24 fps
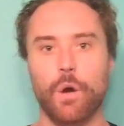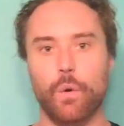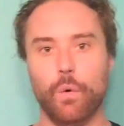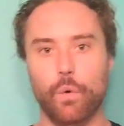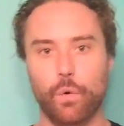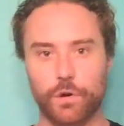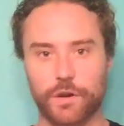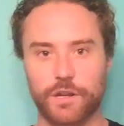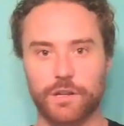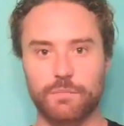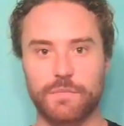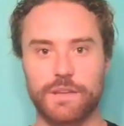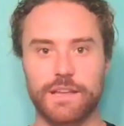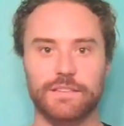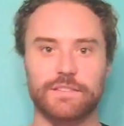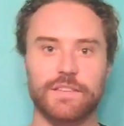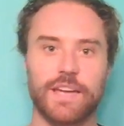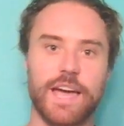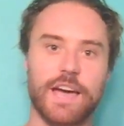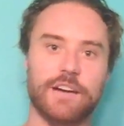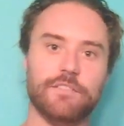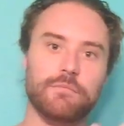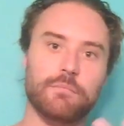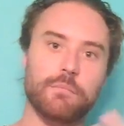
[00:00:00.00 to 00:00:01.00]
Organ meats
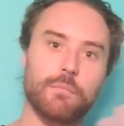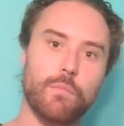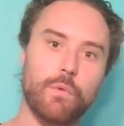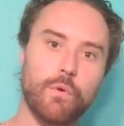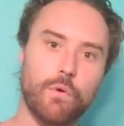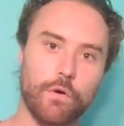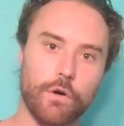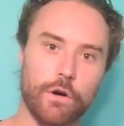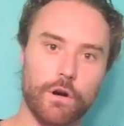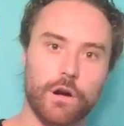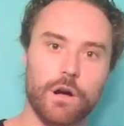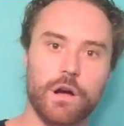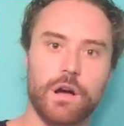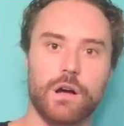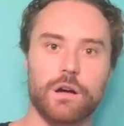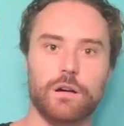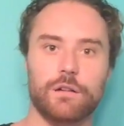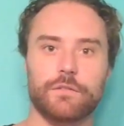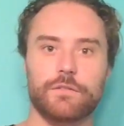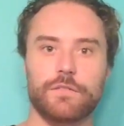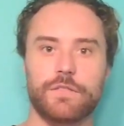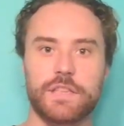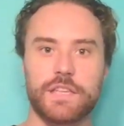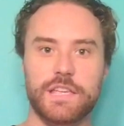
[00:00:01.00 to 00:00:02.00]
have more
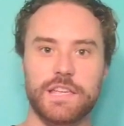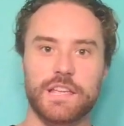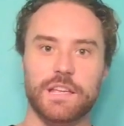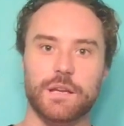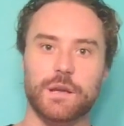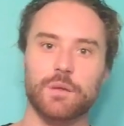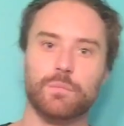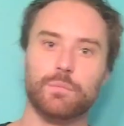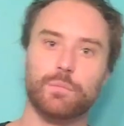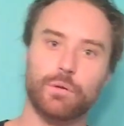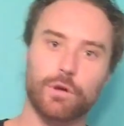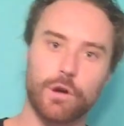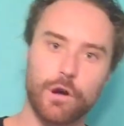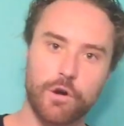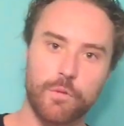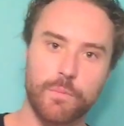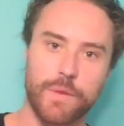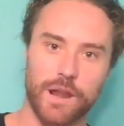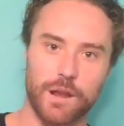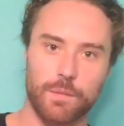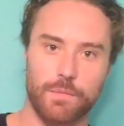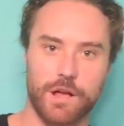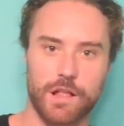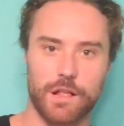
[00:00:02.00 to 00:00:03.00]
of the
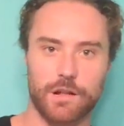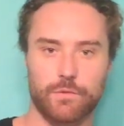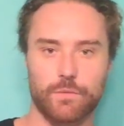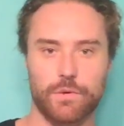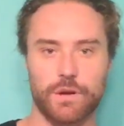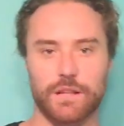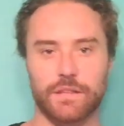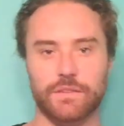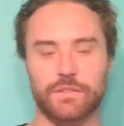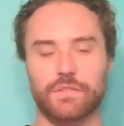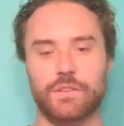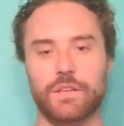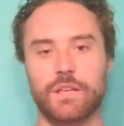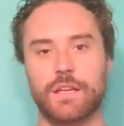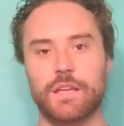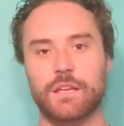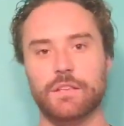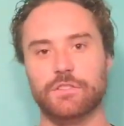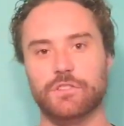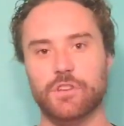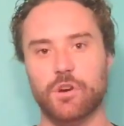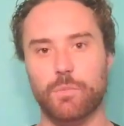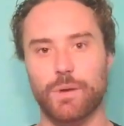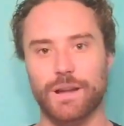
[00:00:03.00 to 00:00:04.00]
pro-metabolic ones,
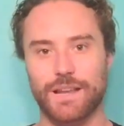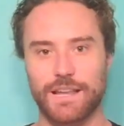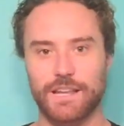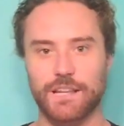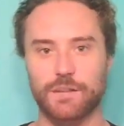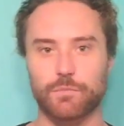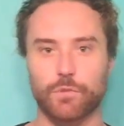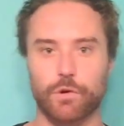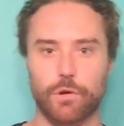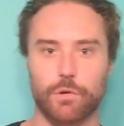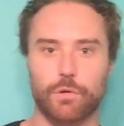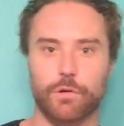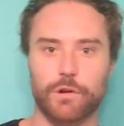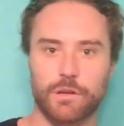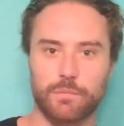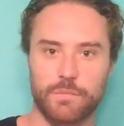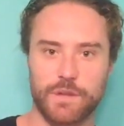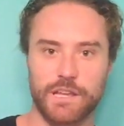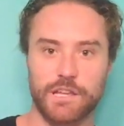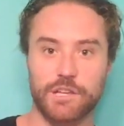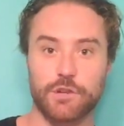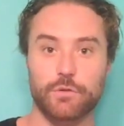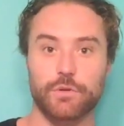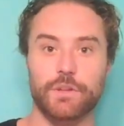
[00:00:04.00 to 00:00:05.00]
so by eating more organ
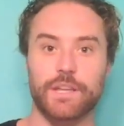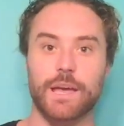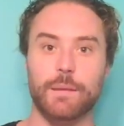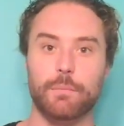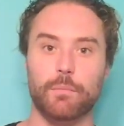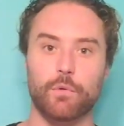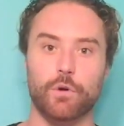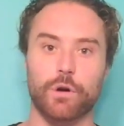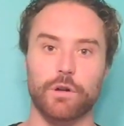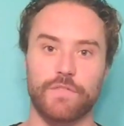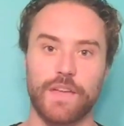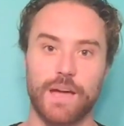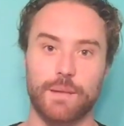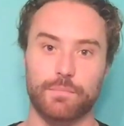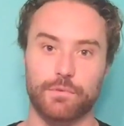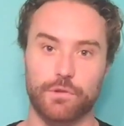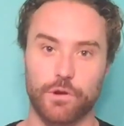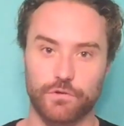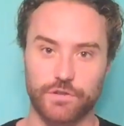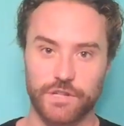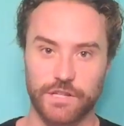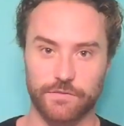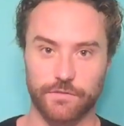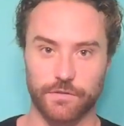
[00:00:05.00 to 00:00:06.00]
meat, you can get more of that
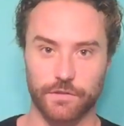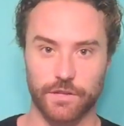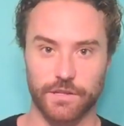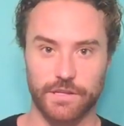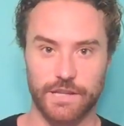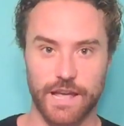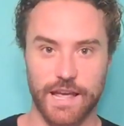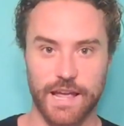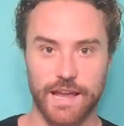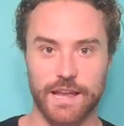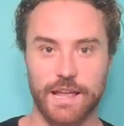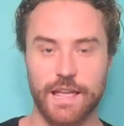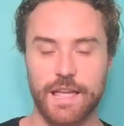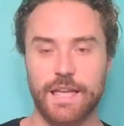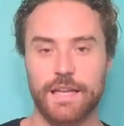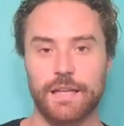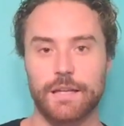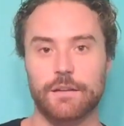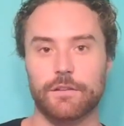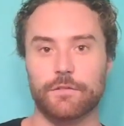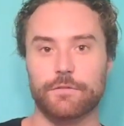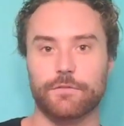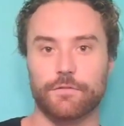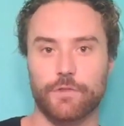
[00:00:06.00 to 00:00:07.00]
protein for the day
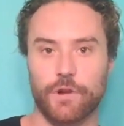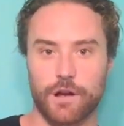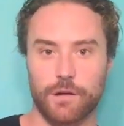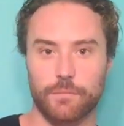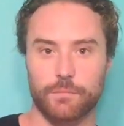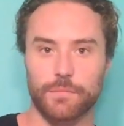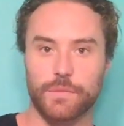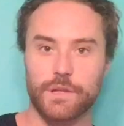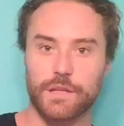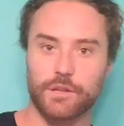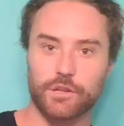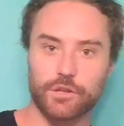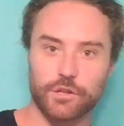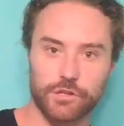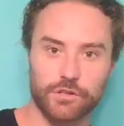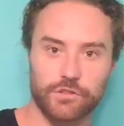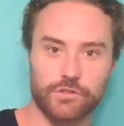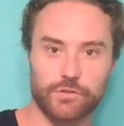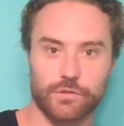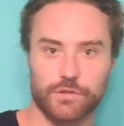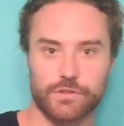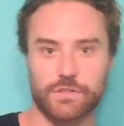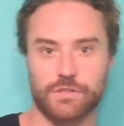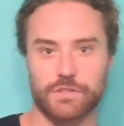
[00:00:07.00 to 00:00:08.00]
from good
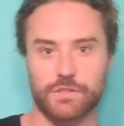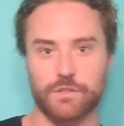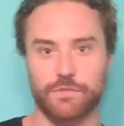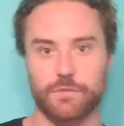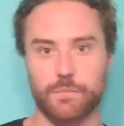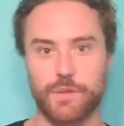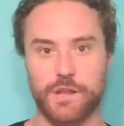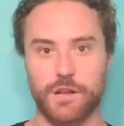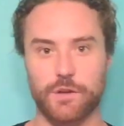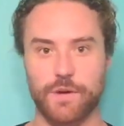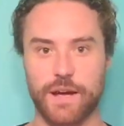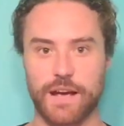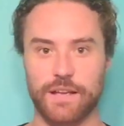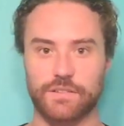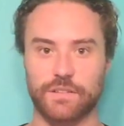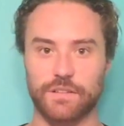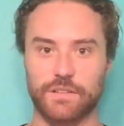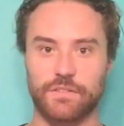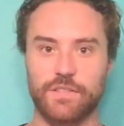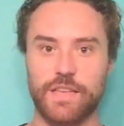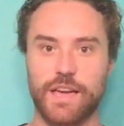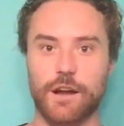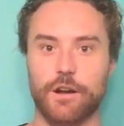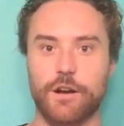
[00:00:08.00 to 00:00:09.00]
sources of amino
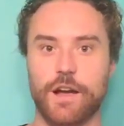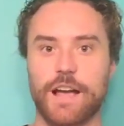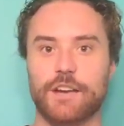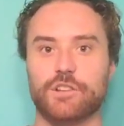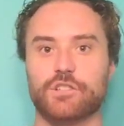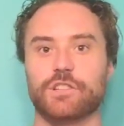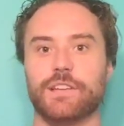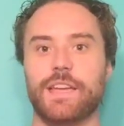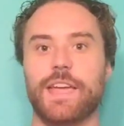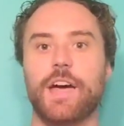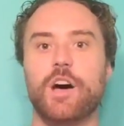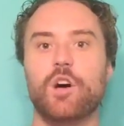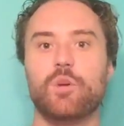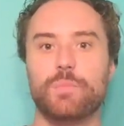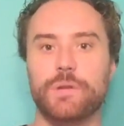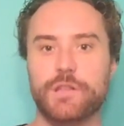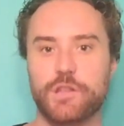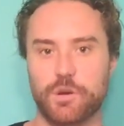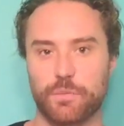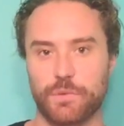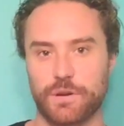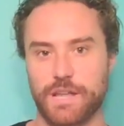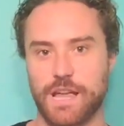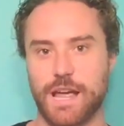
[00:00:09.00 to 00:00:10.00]
acids that are actually
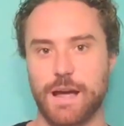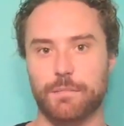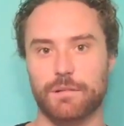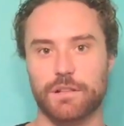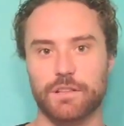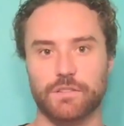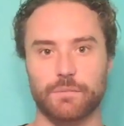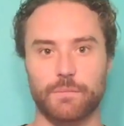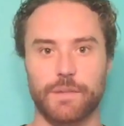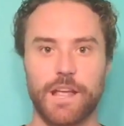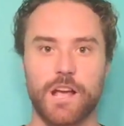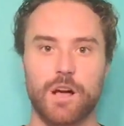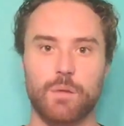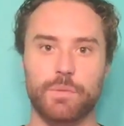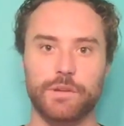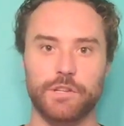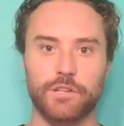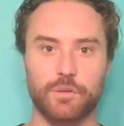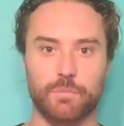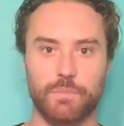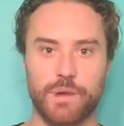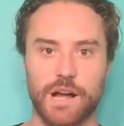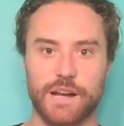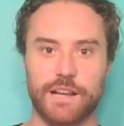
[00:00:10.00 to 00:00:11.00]
helping your metabolism and
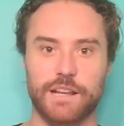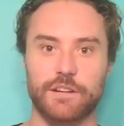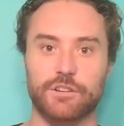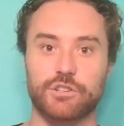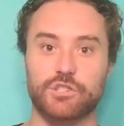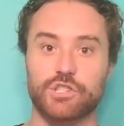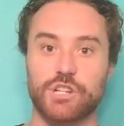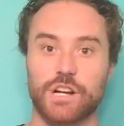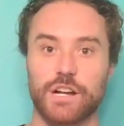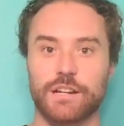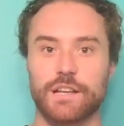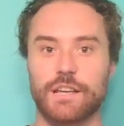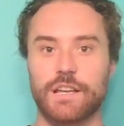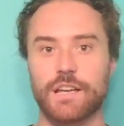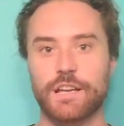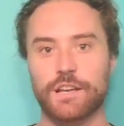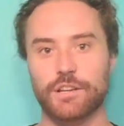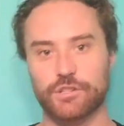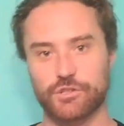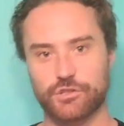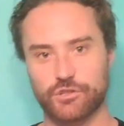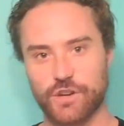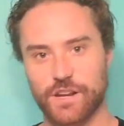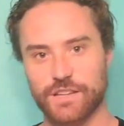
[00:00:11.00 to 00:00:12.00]
helping your body to shut
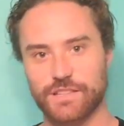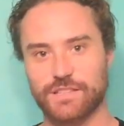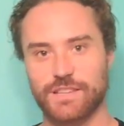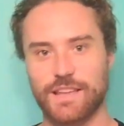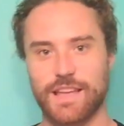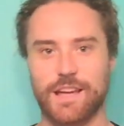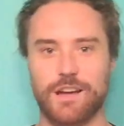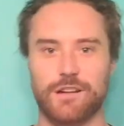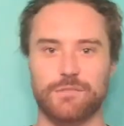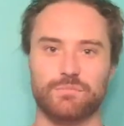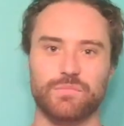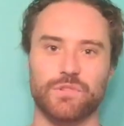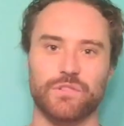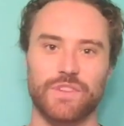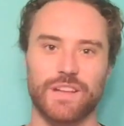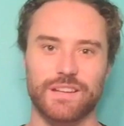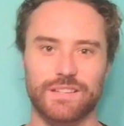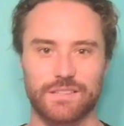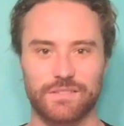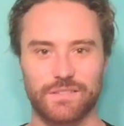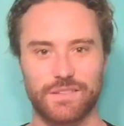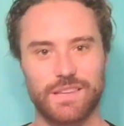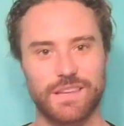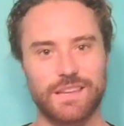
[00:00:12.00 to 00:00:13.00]
stress down,
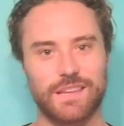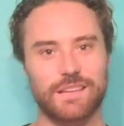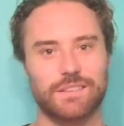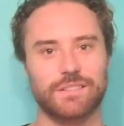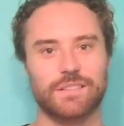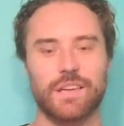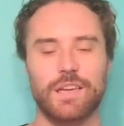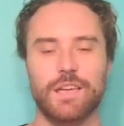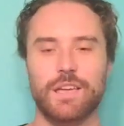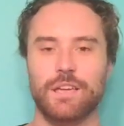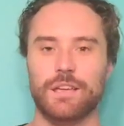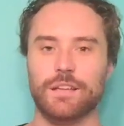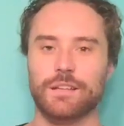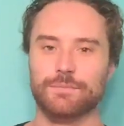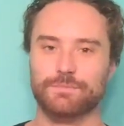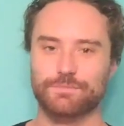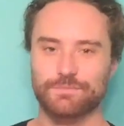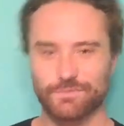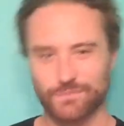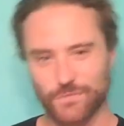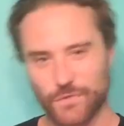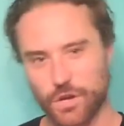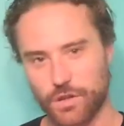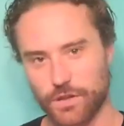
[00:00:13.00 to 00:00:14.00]
prevent disease,
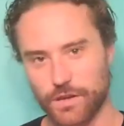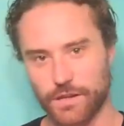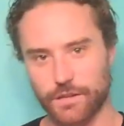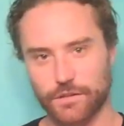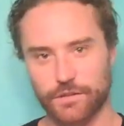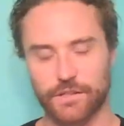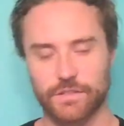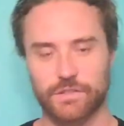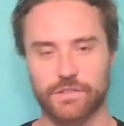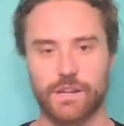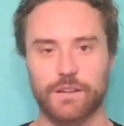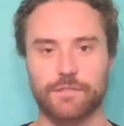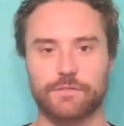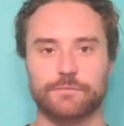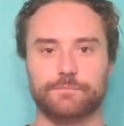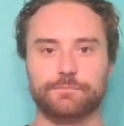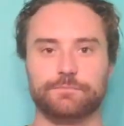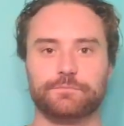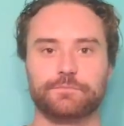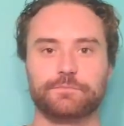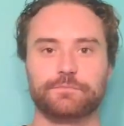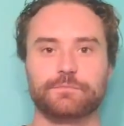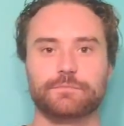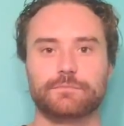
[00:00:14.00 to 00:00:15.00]
all that other good stuff.
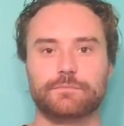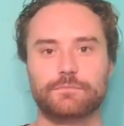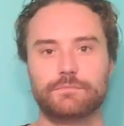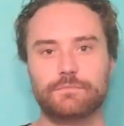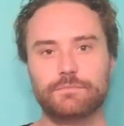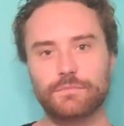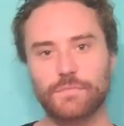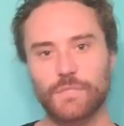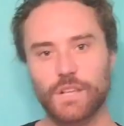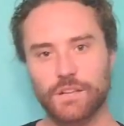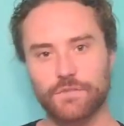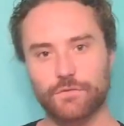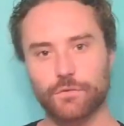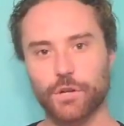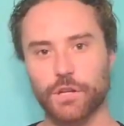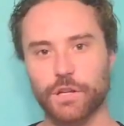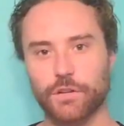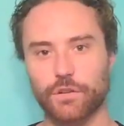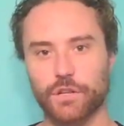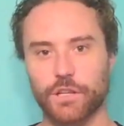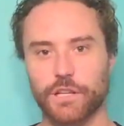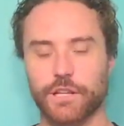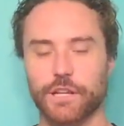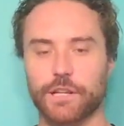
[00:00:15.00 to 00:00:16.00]

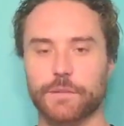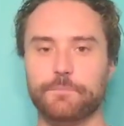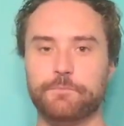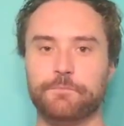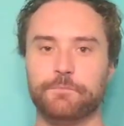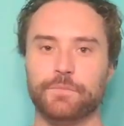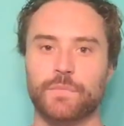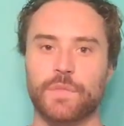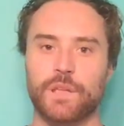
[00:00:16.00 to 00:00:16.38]
Really, really good.